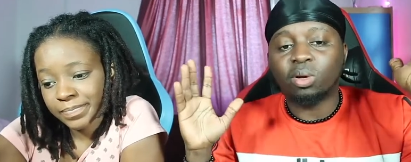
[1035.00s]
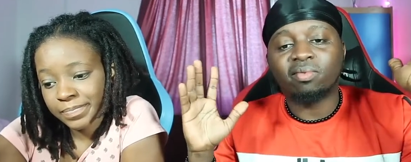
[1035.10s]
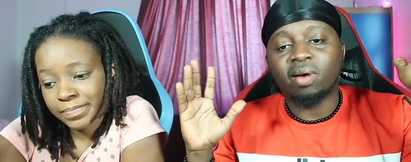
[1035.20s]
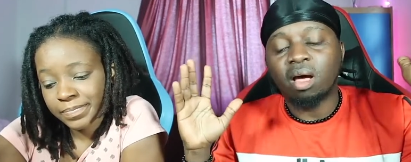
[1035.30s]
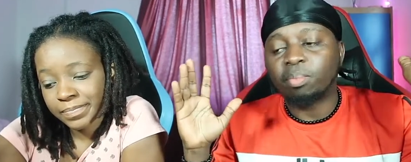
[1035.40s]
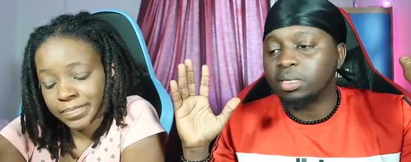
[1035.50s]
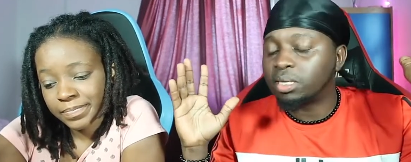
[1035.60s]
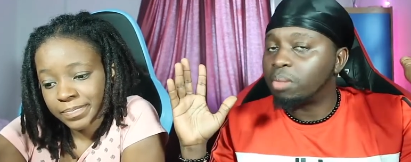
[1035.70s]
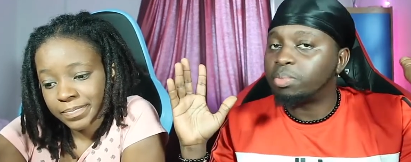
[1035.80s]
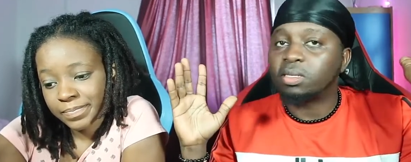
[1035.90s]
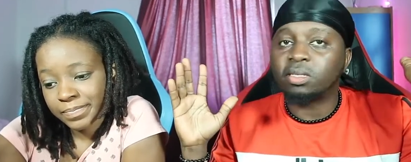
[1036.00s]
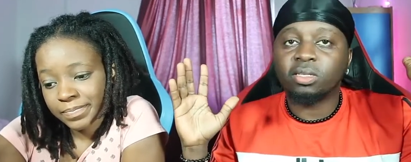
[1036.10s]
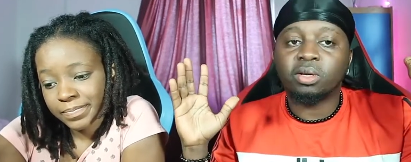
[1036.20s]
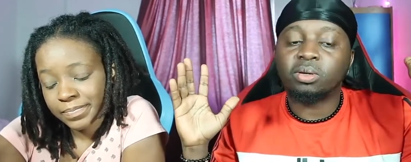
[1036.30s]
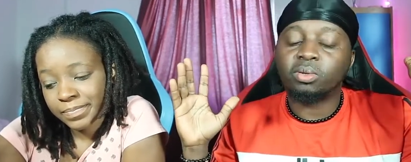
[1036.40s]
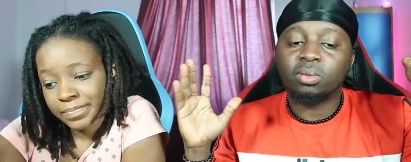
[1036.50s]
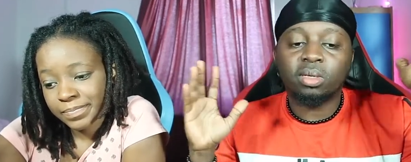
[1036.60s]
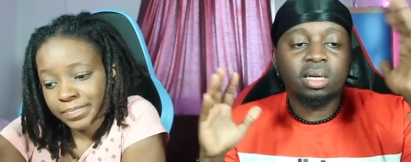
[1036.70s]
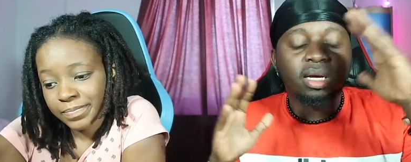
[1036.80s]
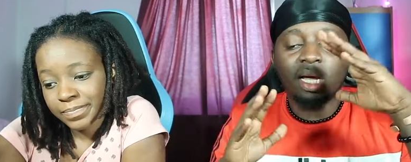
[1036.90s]
Speaker 1: whatever happens, happens, you know.
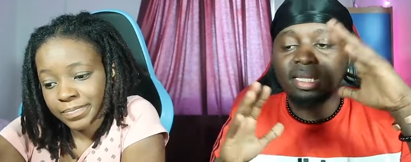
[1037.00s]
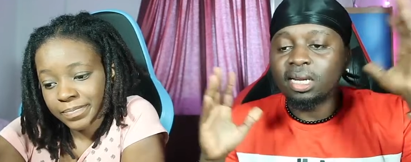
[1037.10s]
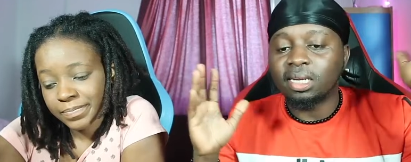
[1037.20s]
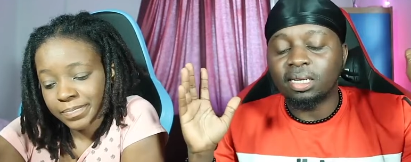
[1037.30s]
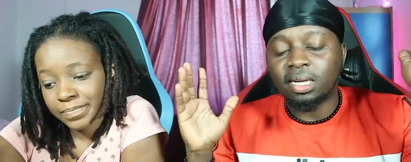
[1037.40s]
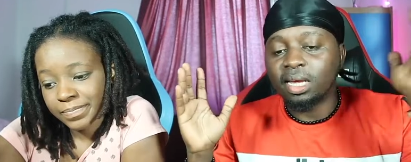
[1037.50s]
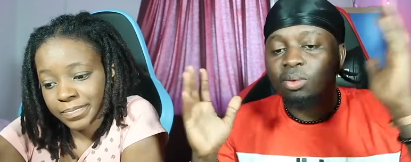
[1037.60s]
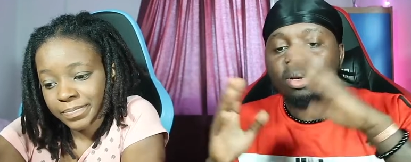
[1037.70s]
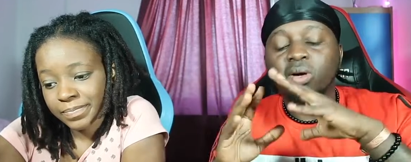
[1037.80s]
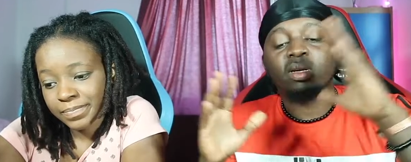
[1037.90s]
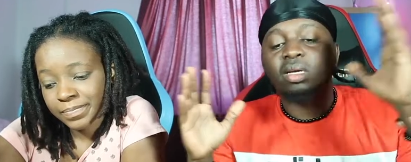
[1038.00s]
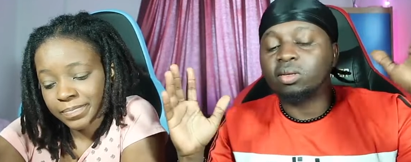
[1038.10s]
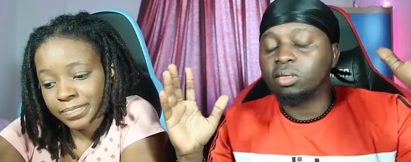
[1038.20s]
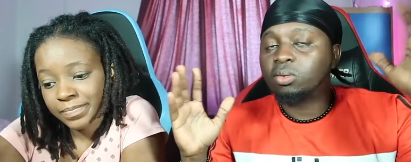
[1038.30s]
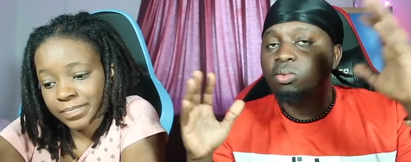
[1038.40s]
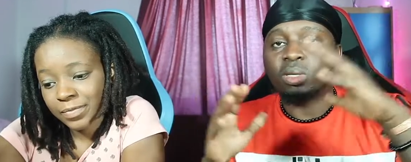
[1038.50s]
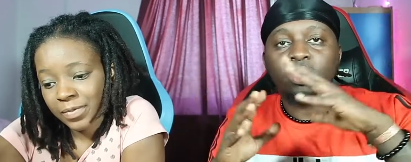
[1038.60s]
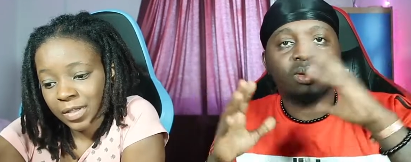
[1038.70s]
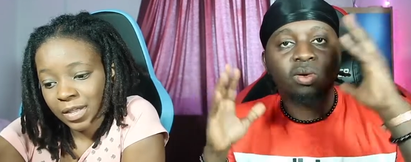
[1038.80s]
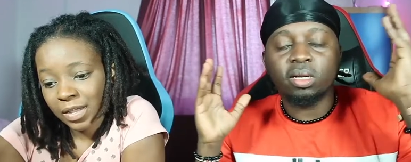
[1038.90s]
At the end of the day, we all are gonna we
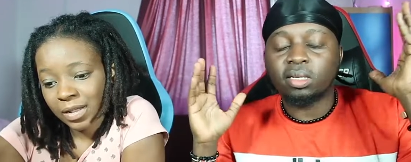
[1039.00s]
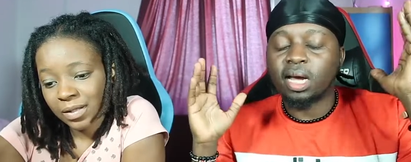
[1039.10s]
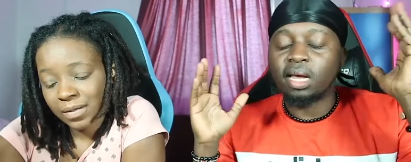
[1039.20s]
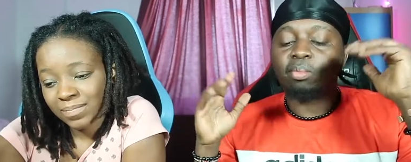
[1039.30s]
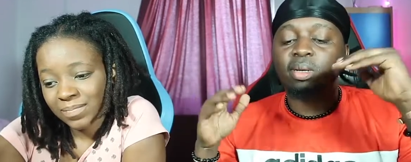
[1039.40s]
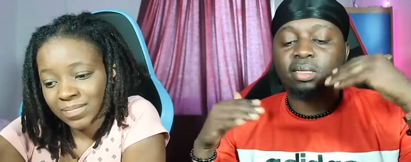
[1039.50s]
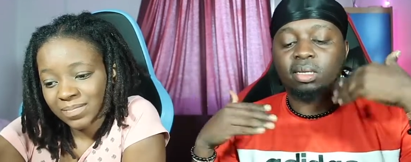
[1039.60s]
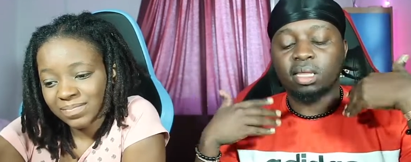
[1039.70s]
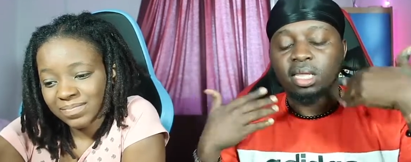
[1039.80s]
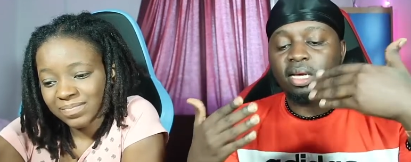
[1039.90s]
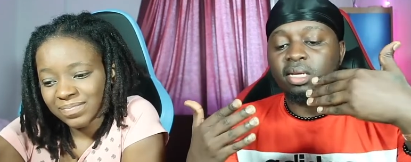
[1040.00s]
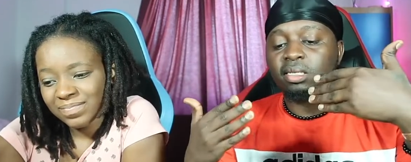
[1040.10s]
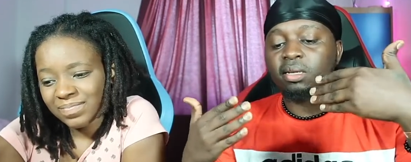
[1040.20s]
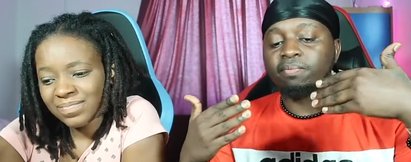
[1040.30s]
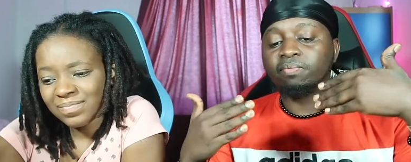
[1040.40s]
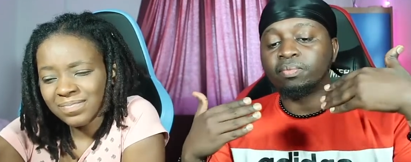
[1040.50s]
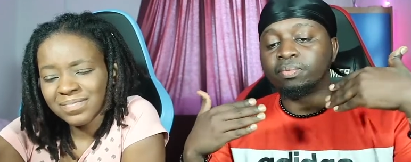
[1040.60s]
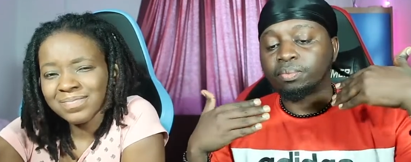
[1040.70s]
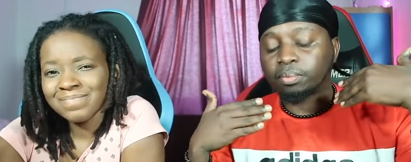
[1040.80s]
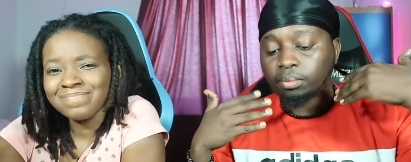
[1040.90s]
all gonna die. But the thing is,
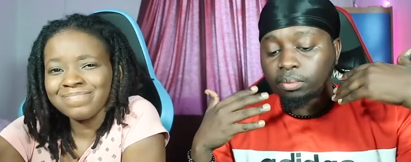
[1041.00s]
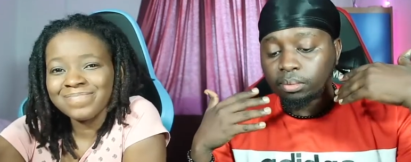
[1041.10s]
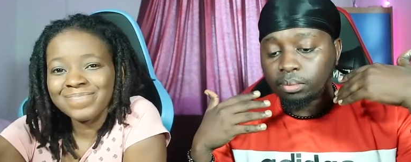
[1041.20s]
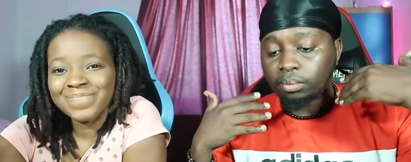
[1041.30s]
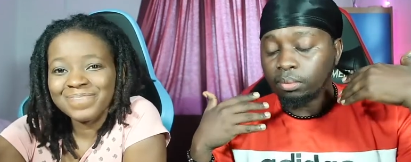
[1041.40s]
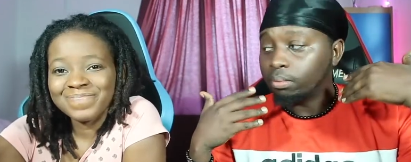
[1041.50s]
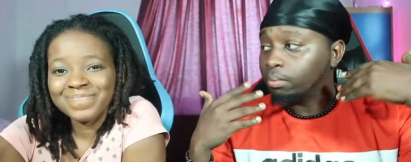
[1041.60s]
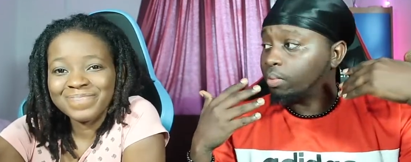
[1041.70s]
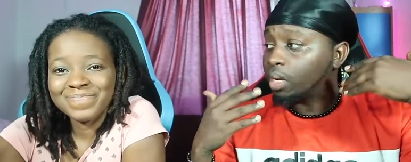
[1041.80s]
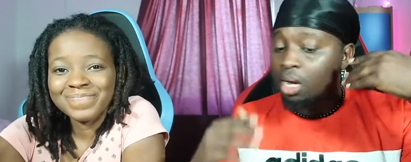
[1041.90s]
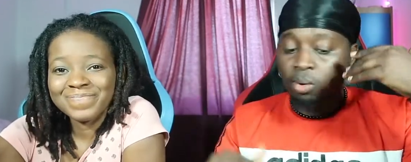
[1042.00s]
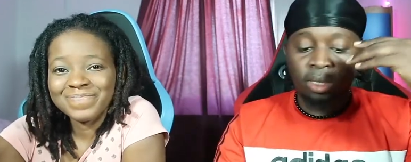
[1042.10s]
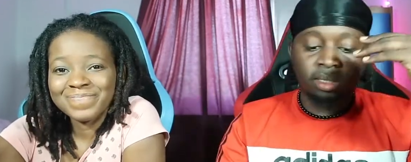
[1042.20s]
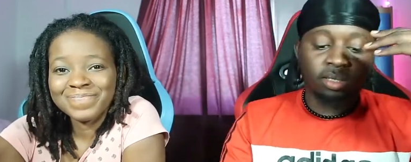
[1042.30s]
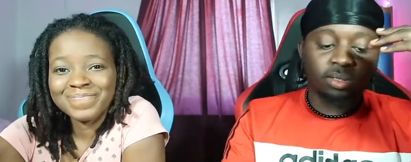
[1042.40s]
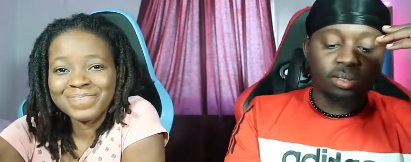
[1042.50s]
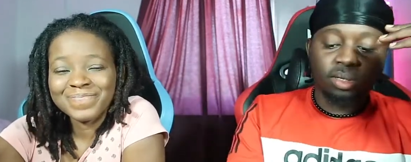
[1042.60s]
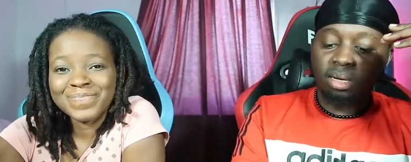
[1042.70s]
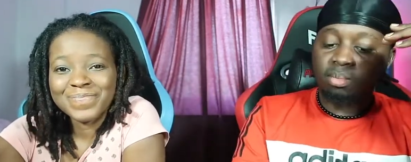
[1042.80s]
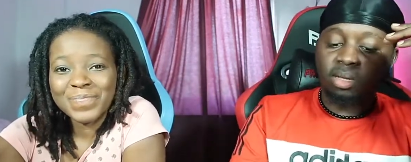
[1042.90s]
Speaker 2: mm.
Speaker 1: I wanted to
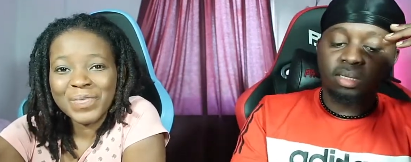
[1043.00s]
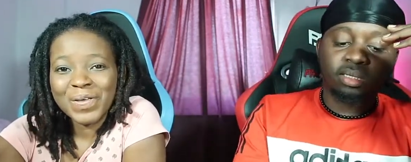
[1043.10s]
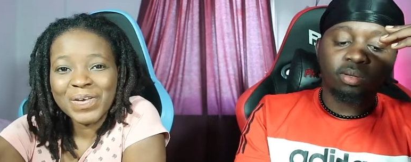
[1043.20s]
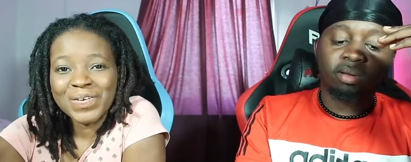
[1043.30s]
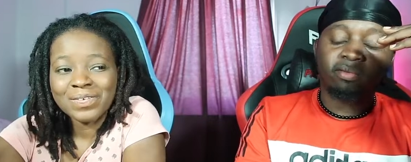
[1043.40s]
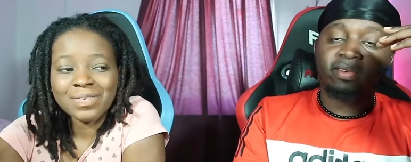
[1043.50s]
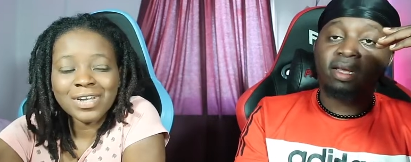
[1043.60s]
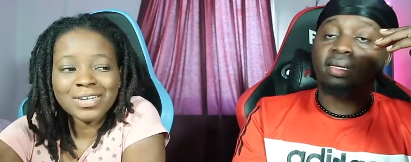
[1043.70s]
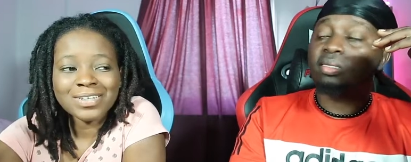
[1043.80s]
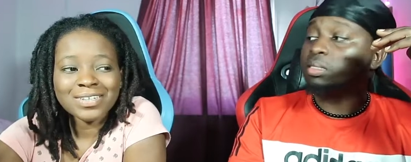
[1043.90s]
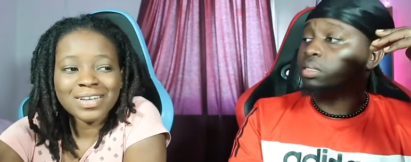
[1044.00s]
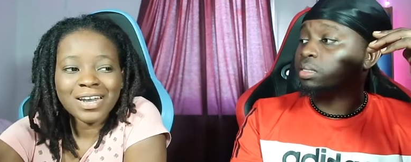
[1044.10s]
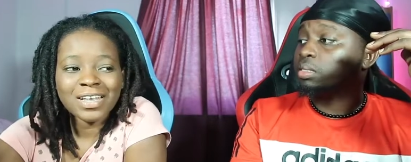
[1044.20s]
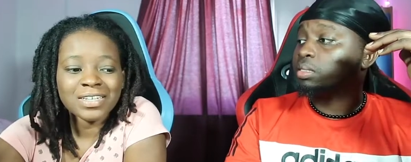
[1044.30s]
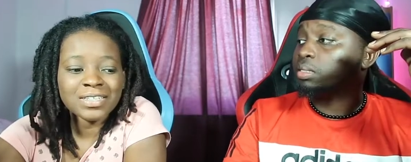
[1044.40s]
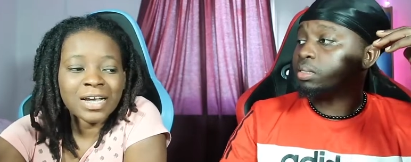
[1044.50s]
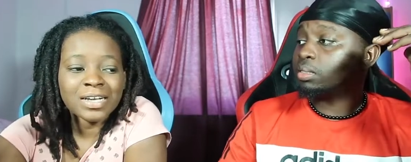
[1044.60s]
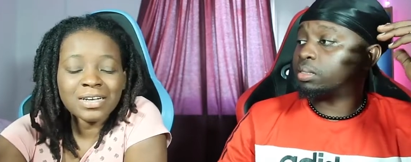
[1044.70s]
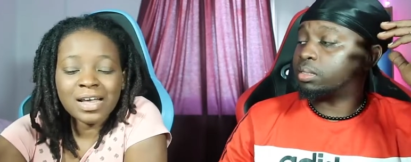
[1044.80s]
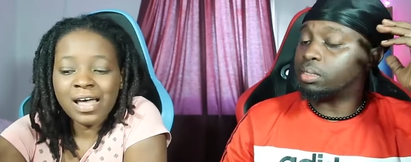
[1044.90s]
talk about the solar
Speaker 2: flares. Can I just
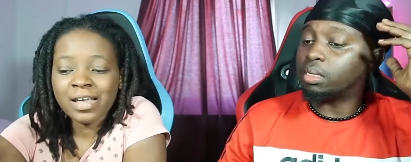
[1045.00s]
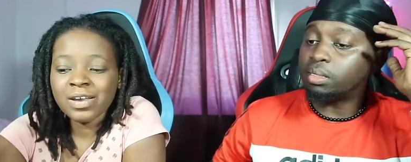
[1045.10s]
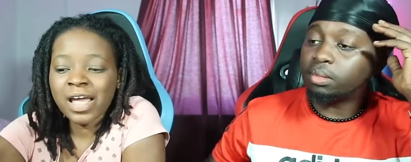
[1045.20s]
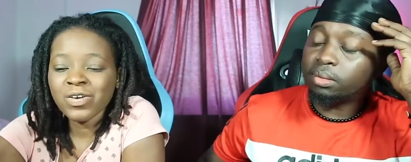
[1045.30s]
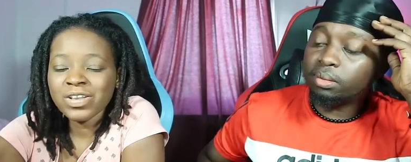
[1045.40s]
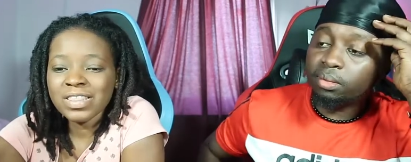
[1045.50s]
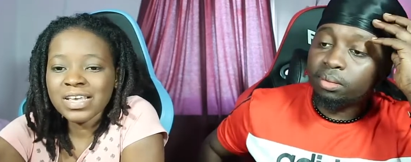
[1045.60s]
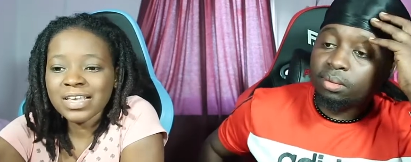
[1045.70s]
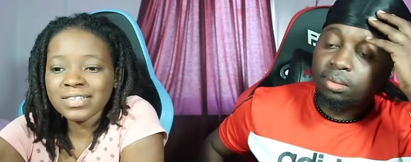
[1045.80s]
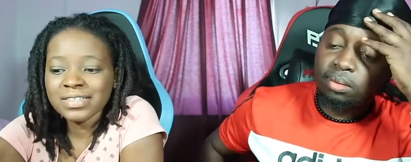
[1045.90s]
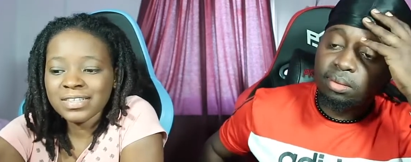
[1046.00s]
add? Yeah. I I don't think it's